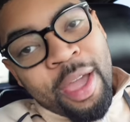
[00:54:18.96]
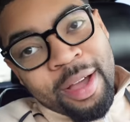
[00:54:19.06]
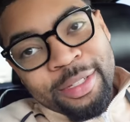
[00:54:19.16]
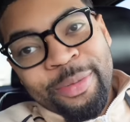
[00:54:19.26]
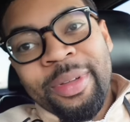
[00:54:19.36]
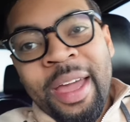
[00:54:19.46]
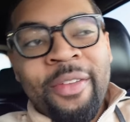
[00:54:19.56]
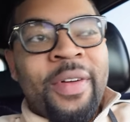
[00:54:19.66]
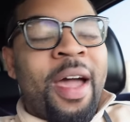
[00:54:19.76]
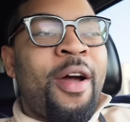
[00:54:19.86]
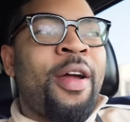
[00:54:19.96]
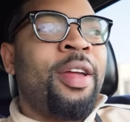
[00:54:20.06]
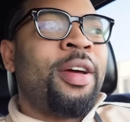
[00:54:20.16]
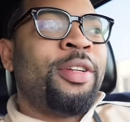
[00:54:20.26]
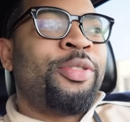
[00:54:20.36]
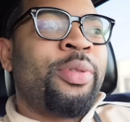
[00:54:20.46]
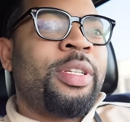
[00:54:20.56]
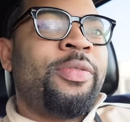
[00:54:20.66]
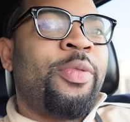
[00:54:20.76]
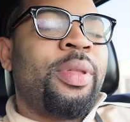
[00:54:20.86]
Y'all, so we gotta find Arya a
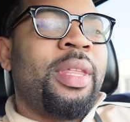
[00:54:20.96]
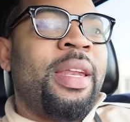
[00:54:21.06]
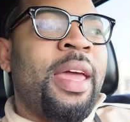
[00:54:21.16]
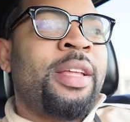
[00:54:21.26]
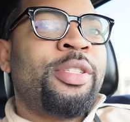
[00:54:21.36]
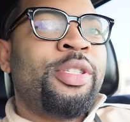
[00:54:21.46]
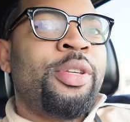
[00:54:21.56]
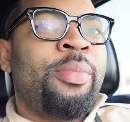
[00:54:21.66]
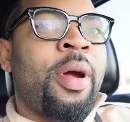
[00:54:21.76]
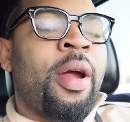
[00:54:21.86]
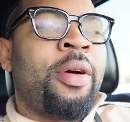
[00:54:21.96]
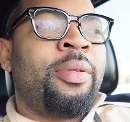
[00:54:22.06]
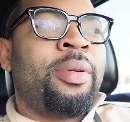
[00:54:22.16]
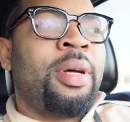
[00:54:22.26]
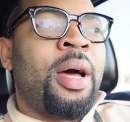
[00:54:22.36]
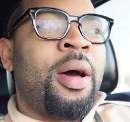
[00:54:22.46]
dress for the dance tomorrow.